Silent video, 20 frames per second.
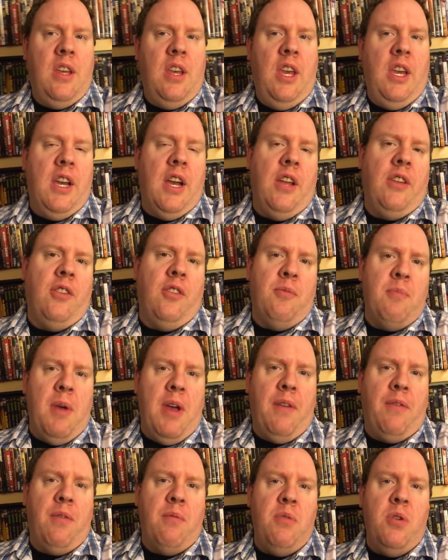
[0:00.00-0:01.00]
Hey guys, it's
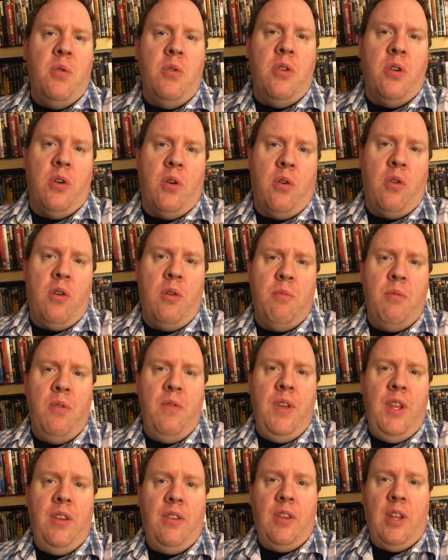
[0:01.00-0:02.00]
Matt from You and Your Horror
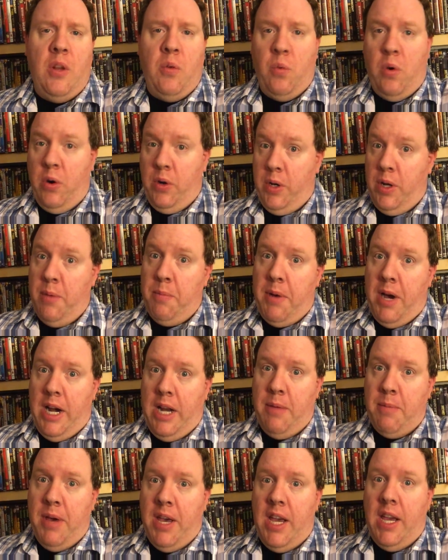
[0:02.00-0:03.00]
Movies, and welcome to
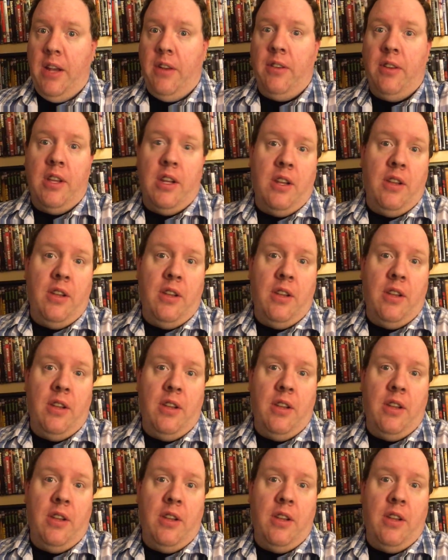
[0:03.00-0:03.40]
Body Bags.